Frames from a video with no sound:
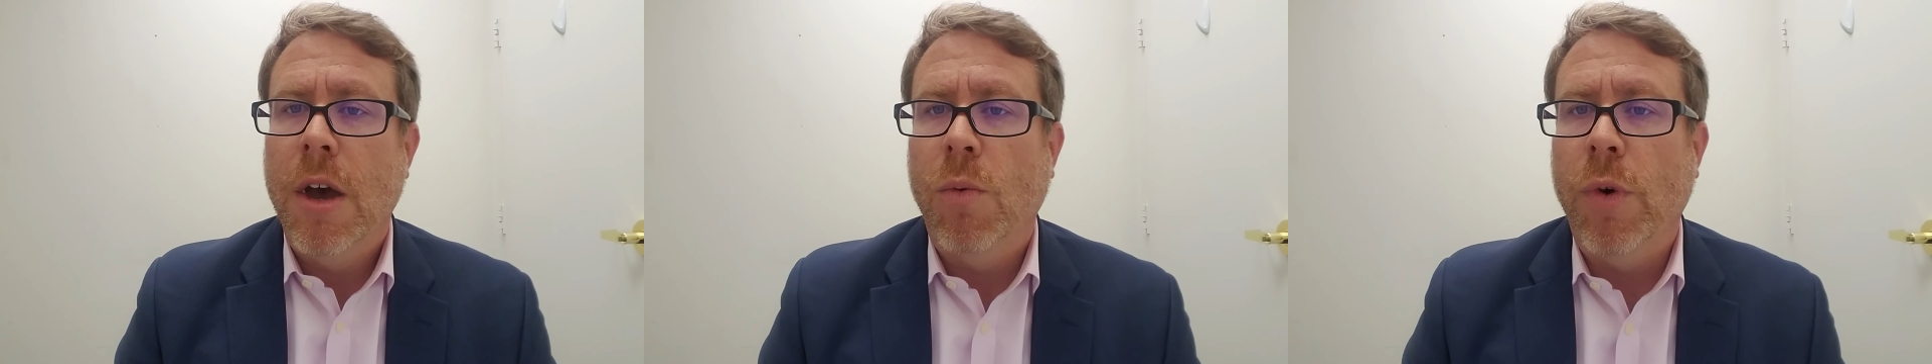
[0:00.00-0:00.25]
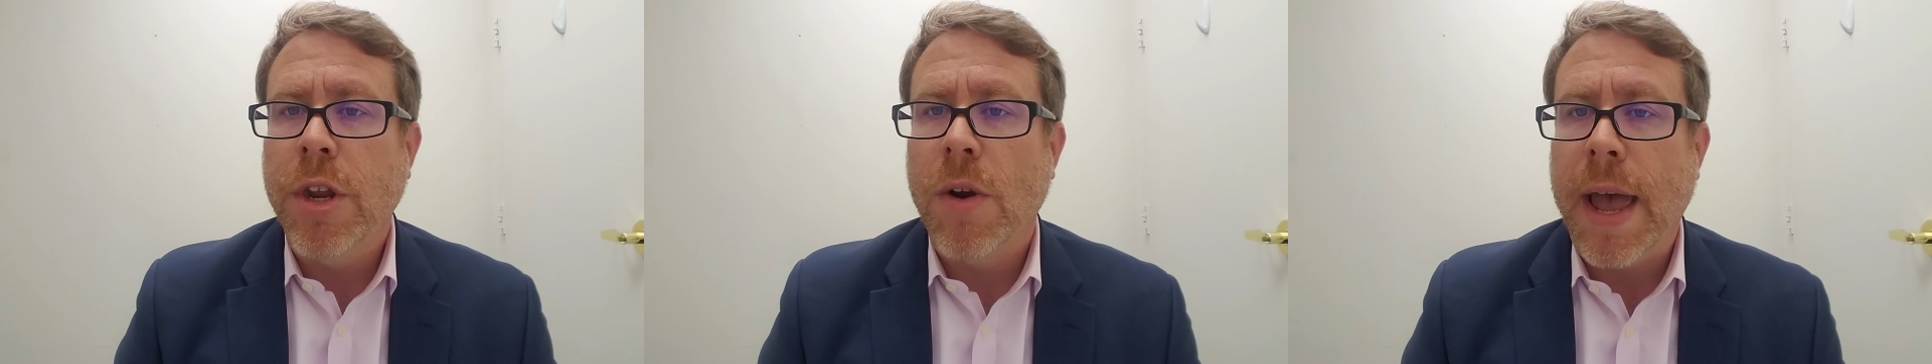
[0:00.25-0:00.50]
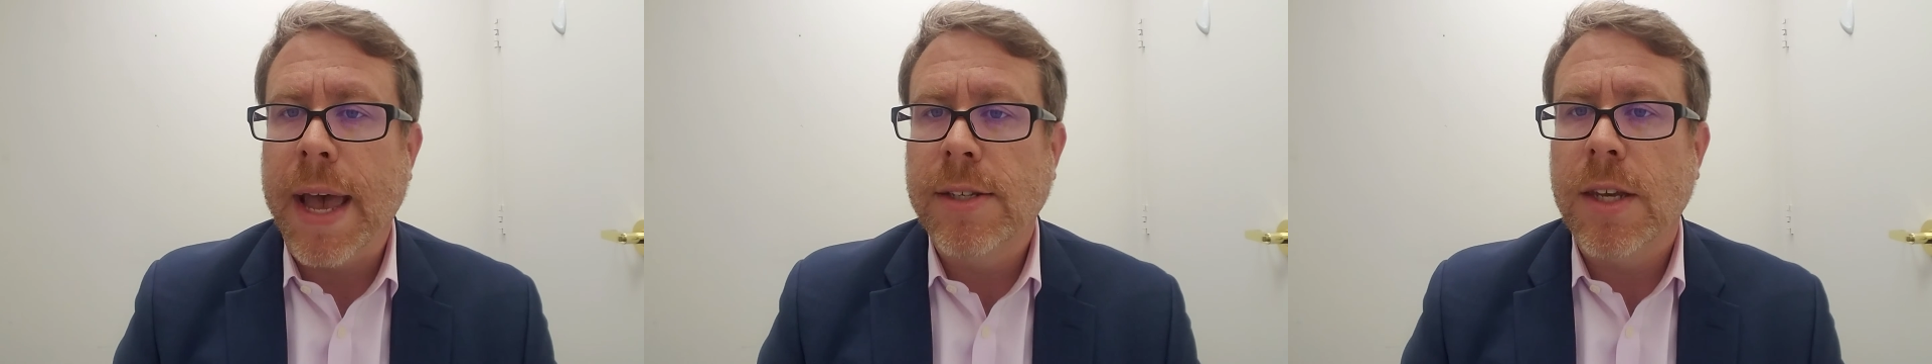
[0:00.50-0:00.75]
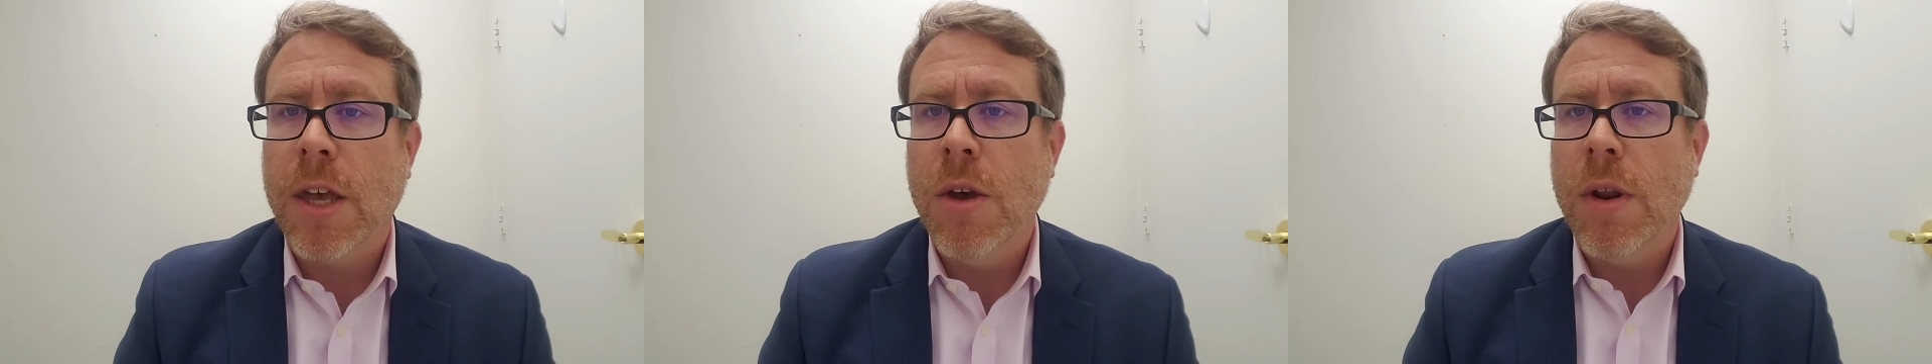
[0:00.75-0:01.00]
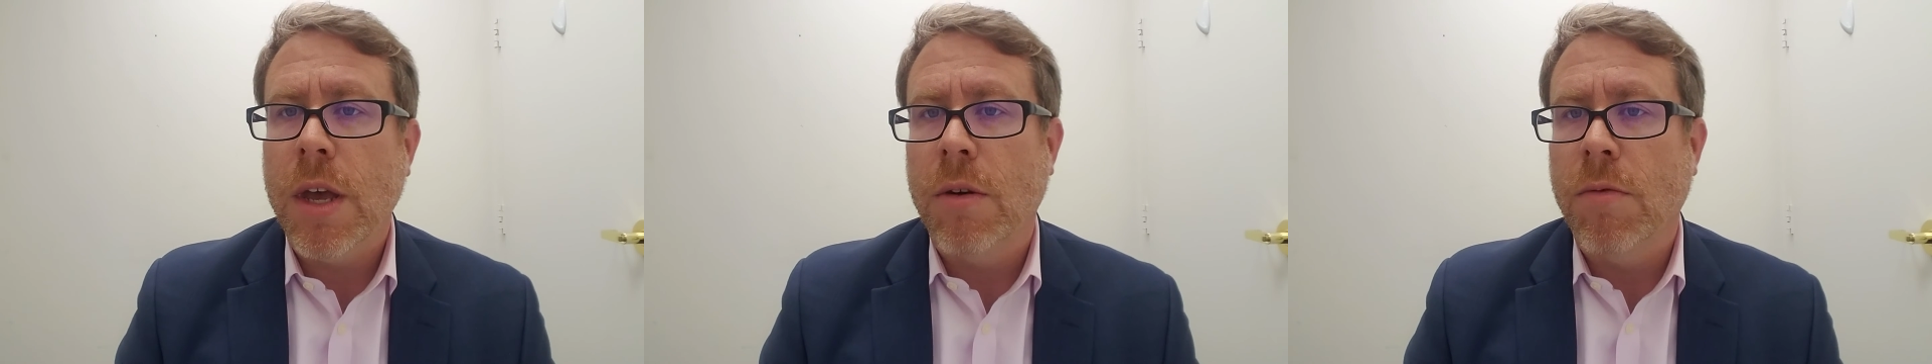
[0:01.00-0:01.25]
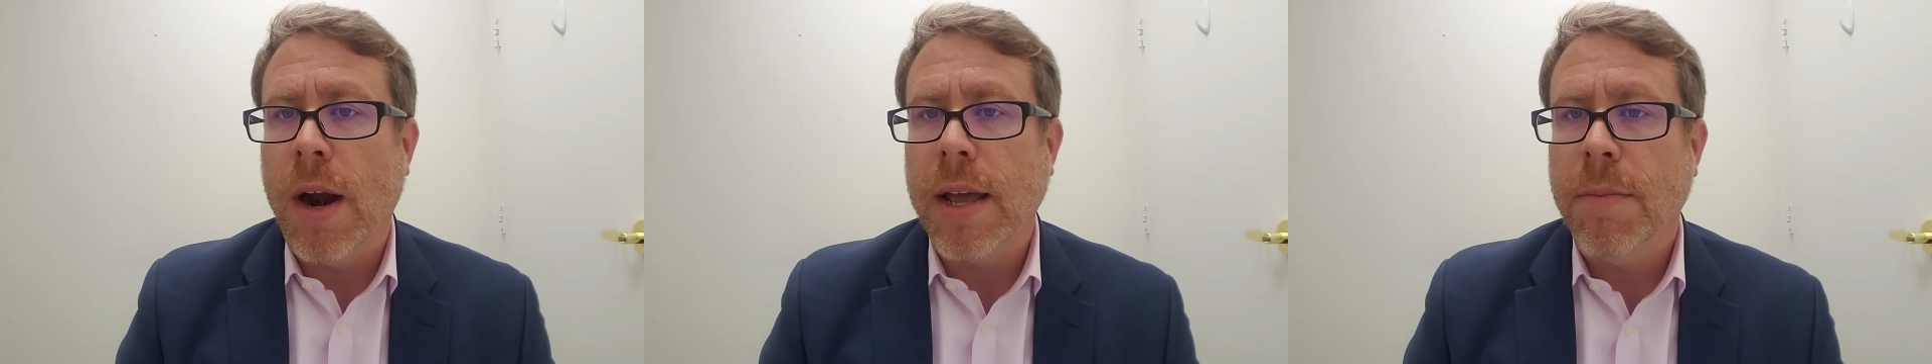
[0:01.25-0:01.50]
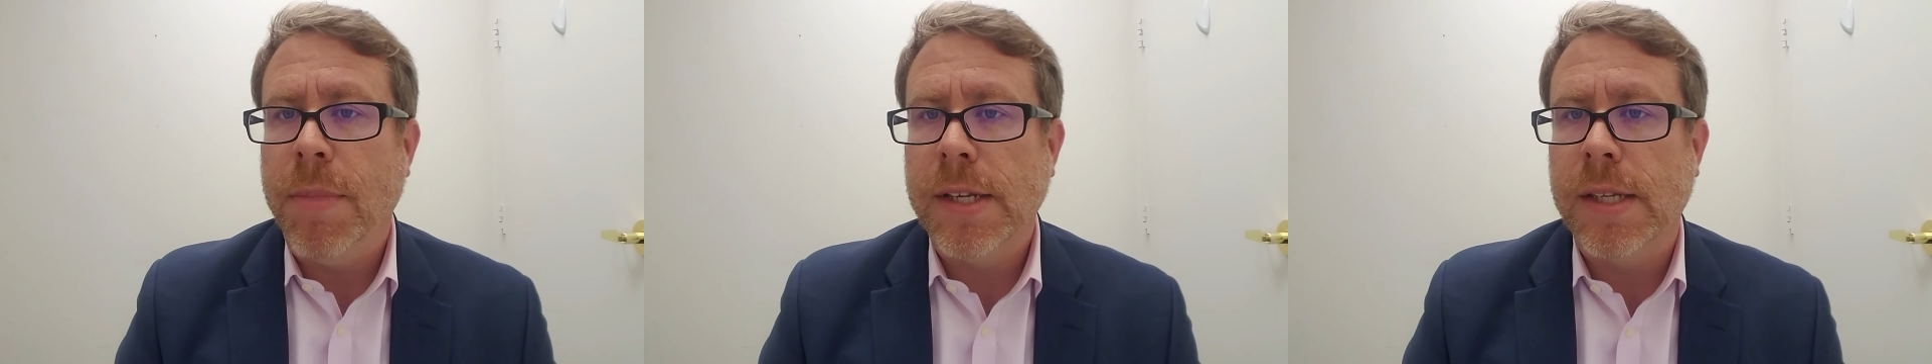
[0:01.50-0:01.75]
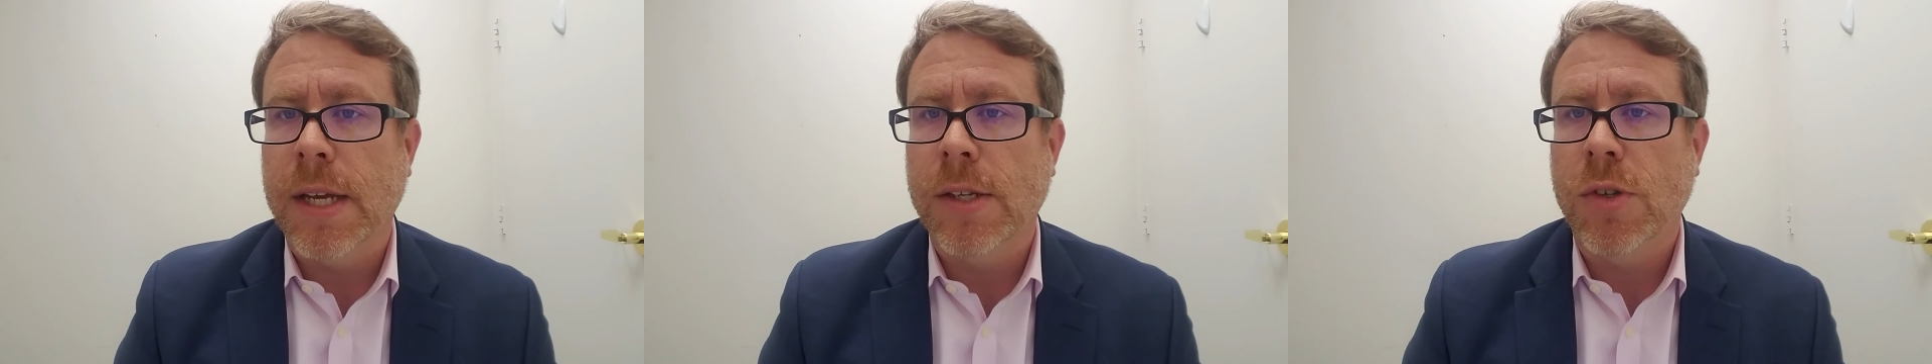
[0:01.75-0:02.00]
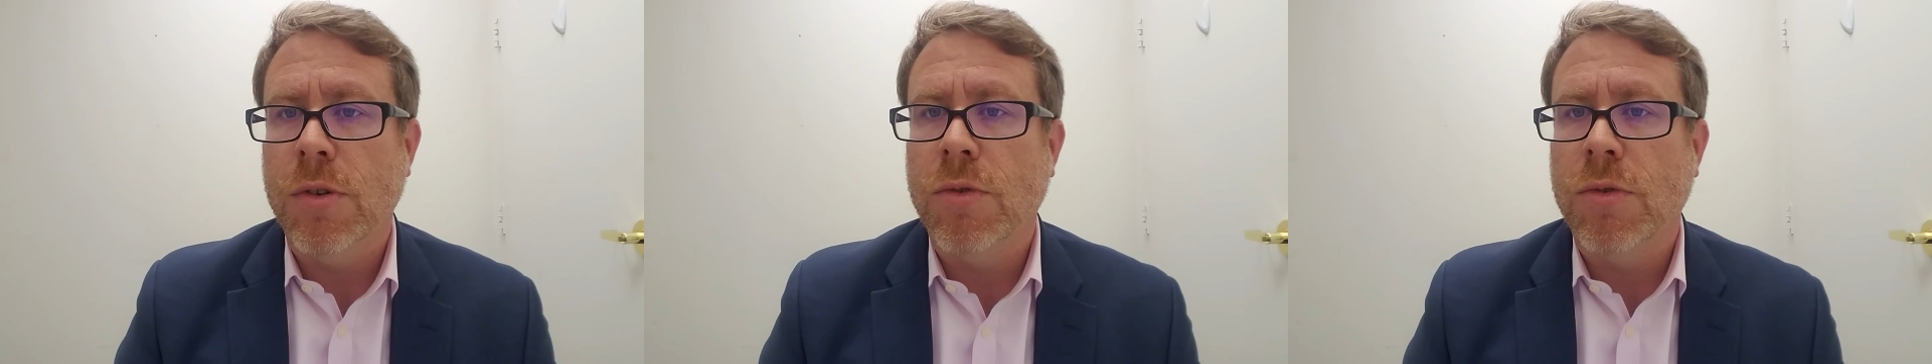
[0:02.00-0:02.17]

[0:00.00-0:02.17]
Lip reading: When you're executing and running a business,